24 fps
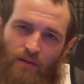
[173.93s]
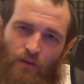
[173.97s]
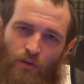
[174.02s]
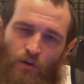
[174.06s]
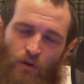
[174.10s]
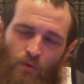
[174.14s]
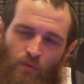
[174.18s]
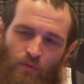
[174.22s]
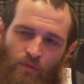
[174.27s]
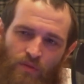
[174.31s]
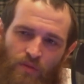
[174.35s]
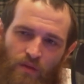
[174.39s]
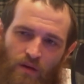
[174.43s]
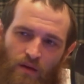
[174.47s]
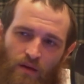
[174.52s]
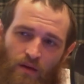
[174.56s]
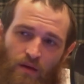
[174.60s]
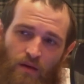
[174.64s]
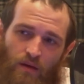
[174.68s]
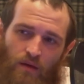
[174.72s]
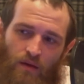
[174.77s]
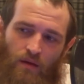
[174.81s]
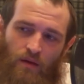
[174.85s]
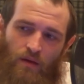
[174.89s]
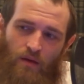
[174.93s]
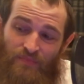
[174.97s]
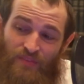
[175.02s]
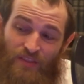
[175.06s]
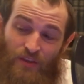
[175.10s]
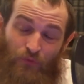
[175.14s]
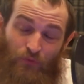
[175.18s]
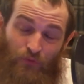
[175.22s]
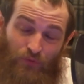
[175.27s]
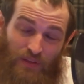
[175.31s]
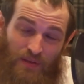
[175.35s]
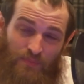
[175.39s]
the
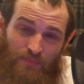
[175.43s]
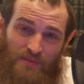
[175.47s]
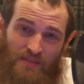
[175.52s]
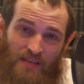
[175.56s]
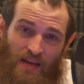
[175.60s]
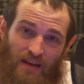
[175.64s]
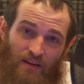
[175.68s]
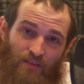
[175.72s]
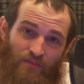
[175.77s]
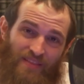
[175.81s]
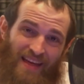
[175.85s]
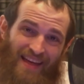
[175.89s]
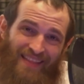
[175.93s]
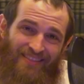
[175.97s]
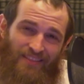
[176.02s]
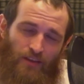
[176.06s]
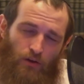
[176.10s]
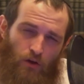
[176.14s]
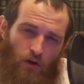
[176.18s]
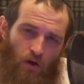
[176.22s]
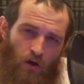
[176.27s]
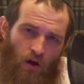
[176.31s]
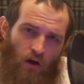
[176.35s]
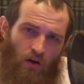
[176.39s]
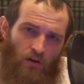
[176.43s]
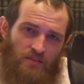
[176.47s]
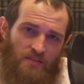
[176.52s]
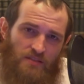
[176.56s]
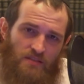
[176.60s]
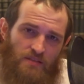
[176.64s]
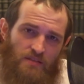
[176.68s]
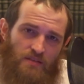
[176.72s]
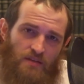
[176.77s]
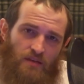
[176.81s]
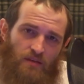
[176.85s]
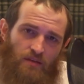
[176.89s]
flip side of that, the
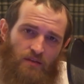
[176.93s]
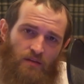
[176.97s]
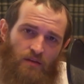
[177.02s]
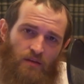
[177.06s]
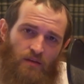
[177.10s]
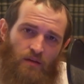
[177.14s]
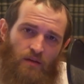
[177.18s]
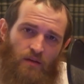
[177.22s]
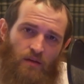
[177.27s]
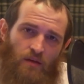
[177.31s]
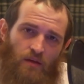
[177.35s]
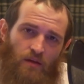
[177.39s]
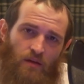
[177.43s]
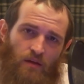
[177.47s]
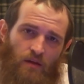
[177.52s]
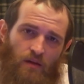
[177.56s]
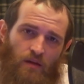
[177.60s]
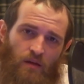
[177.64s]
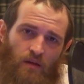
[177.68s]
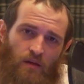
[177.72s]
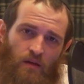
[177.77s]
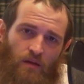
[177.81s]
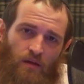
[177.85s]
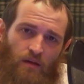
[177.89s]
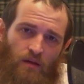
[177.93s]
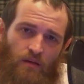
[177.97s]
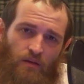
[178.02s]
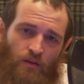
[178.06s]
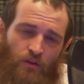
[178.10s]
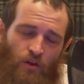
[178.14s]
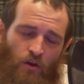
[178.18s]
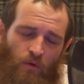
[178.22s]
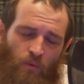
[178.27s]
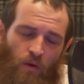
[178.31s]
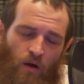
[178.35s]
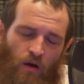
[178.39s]
cost,
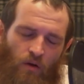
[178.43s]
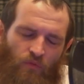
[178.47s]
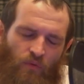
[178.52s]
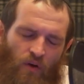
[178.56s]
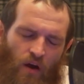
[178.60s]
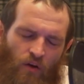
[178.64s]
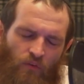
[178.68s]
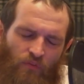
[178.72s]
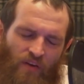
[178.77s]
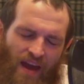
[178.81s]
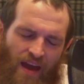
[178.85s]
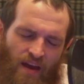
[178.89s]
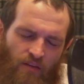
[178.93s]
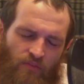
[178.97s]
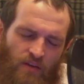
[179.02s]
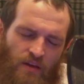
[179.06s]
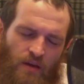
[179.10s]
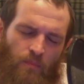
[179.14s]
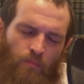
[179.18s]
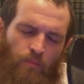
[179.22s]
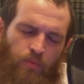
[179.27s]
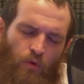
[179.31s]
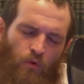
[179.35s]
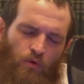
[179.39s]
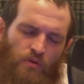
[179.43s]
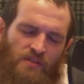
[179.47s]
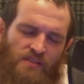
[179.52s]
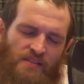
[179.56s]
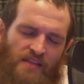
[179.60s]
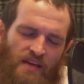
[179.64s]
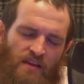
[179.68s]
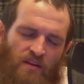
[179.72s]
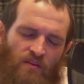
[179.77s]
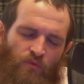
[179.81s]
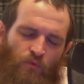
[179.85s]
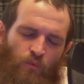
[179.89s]
of having a poor
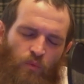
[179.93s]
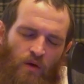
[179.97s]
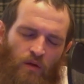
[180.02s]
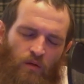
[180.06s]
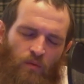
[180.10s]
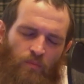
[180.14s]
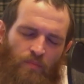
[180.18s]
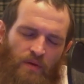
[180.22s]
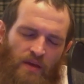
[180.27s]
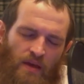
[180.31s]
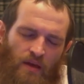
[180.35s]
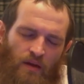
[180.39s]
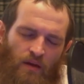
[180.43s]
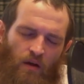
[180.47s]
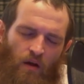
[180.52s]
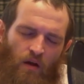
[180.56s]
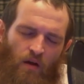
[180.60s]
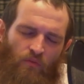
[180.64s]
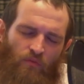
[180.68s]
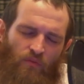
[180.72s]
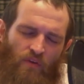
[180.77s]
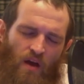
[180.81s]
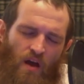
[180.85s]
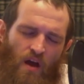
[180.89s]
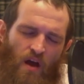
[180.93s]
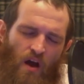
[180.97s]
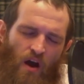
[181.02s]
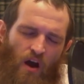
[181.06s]
state of well-being, of